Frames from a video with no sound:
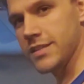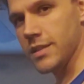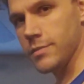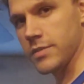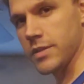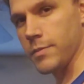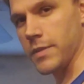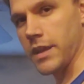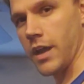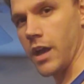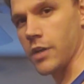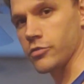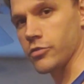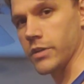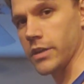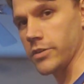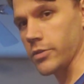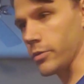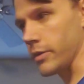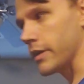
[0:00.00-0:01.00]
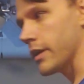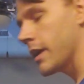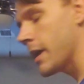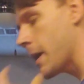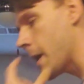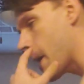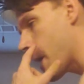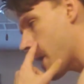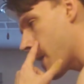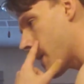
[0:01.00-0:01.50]
seem to be contradictory.
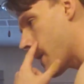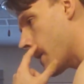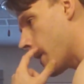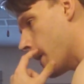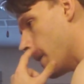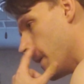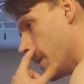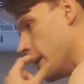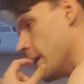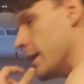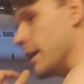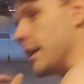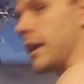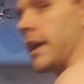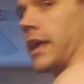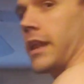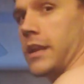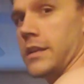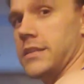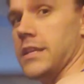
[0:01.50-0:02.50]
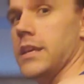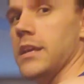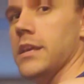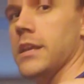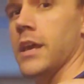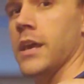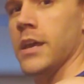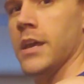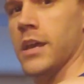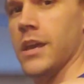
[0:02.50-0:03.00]
And
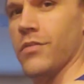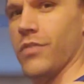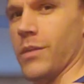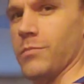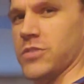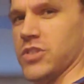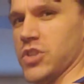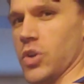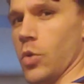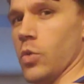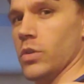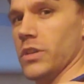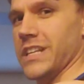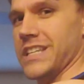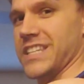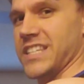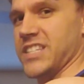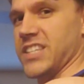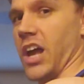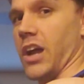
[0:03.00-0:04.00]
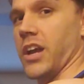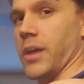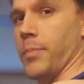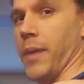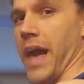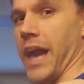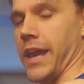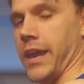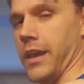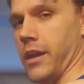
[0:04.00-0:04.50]
indeed, if I'm totally stuck
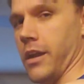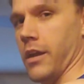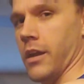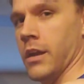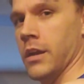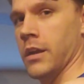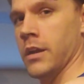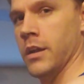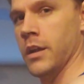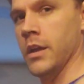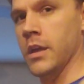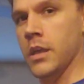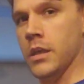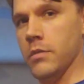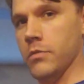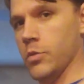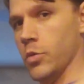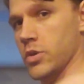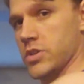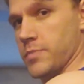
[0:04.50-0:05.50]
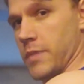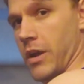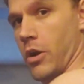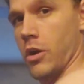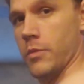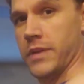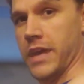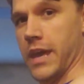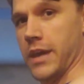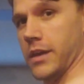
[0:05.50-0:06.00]
back here, of course my
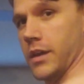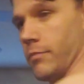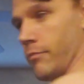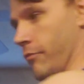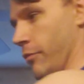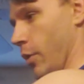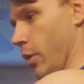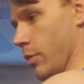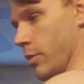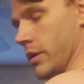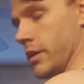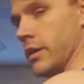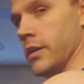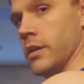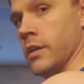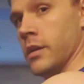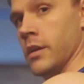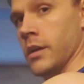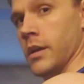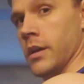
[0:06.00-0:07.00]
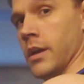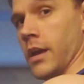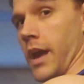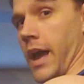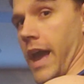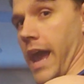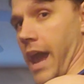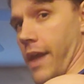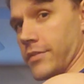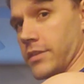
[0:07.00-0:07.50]
arm can't come forward.
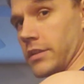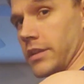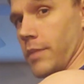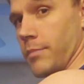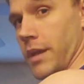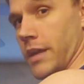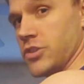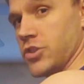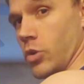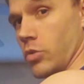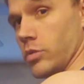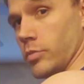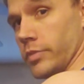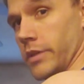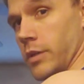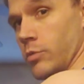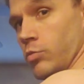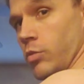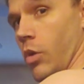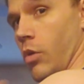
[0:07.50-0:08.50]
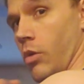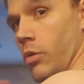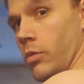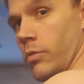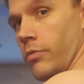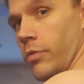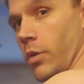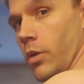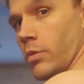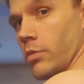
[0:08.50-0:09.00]
I have to let my shoulder blade roll
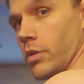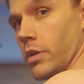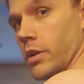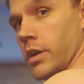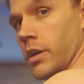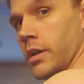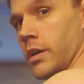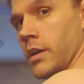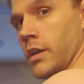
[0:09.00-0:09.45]
forward.